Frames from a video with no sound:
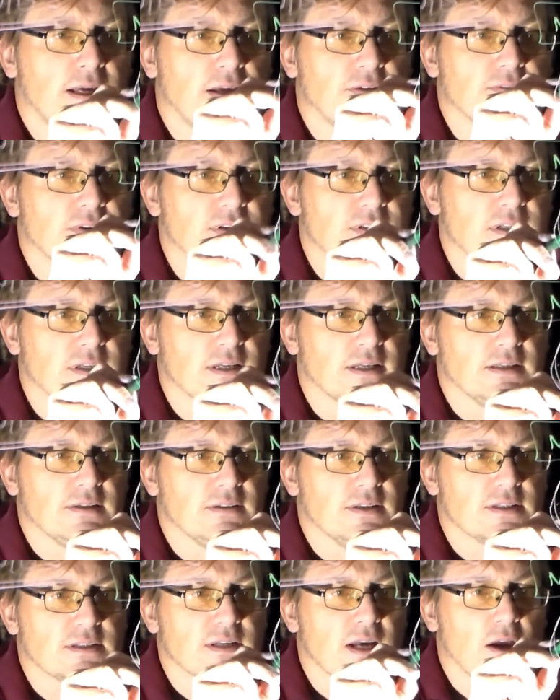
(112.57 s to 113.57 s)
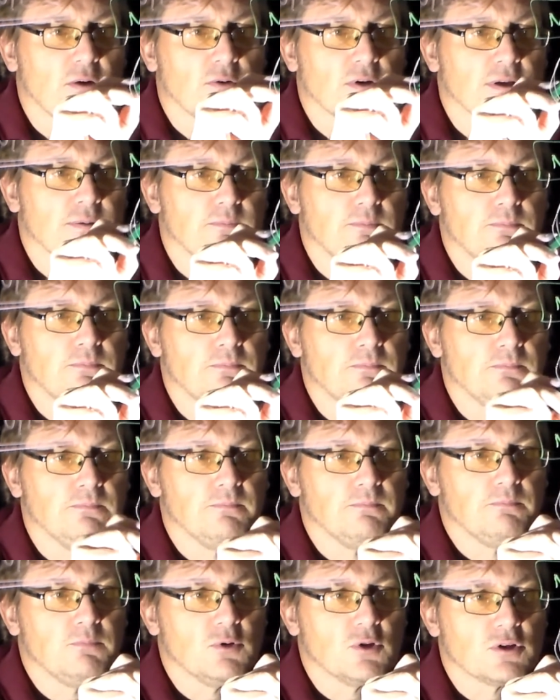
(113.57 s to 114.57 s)
This guy will get
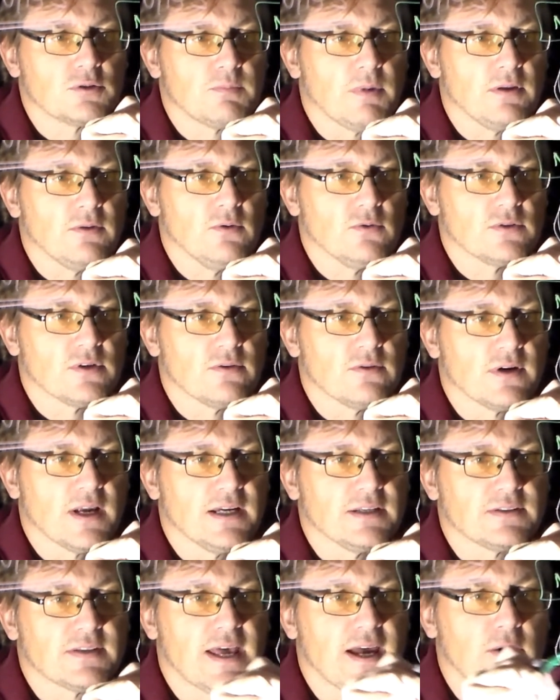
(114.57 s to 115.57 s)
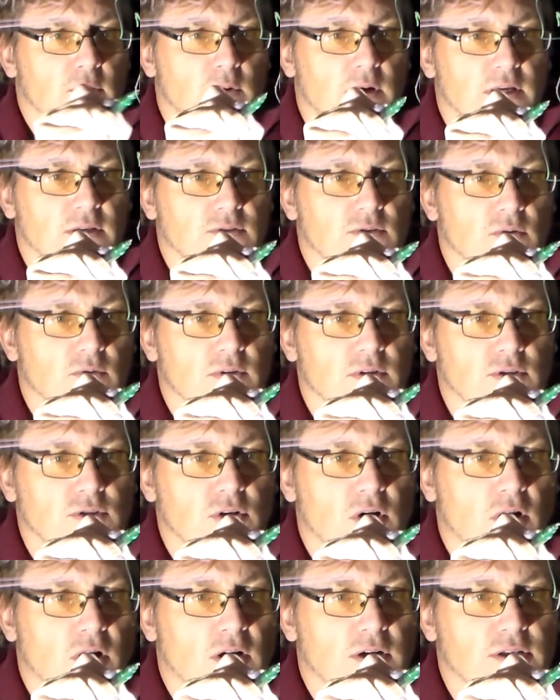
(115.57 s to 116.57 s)
pushed by those other guys that way. So the
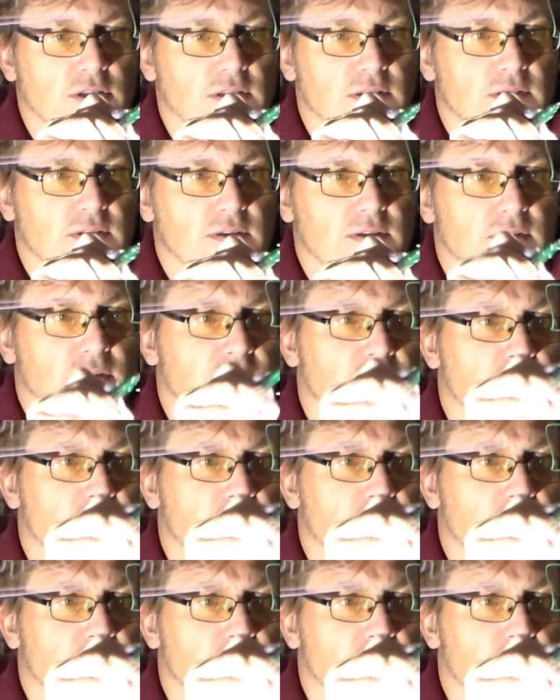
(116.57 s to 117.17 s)
charges